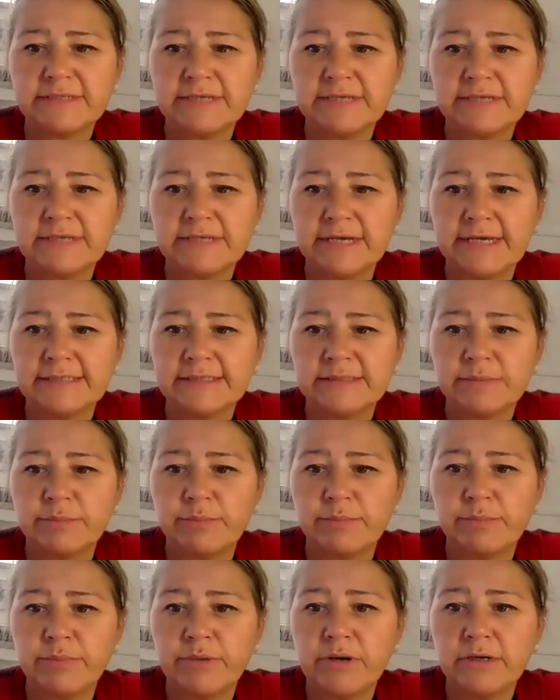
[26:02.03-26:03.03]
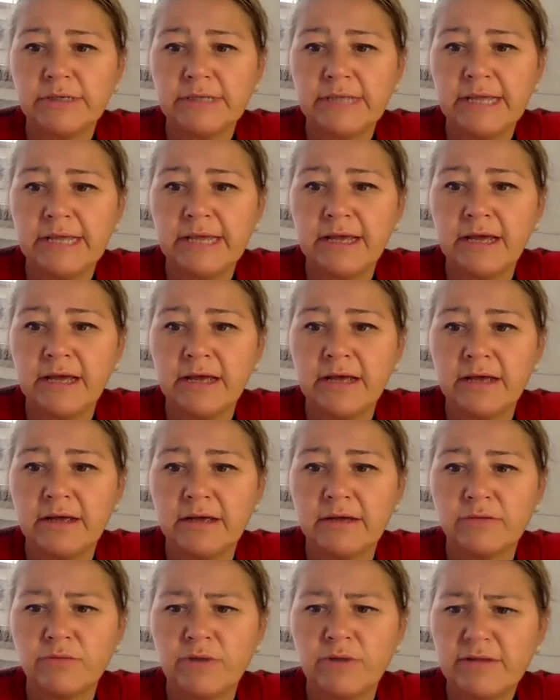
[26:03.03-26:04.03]
website is partly
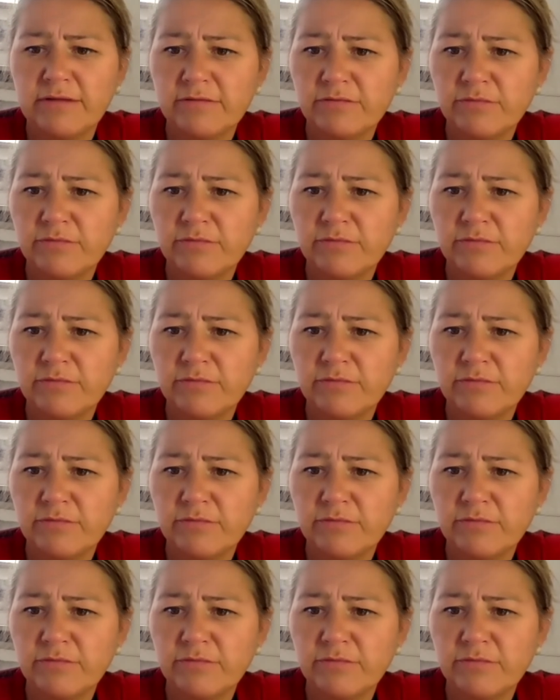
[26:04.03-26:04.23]
a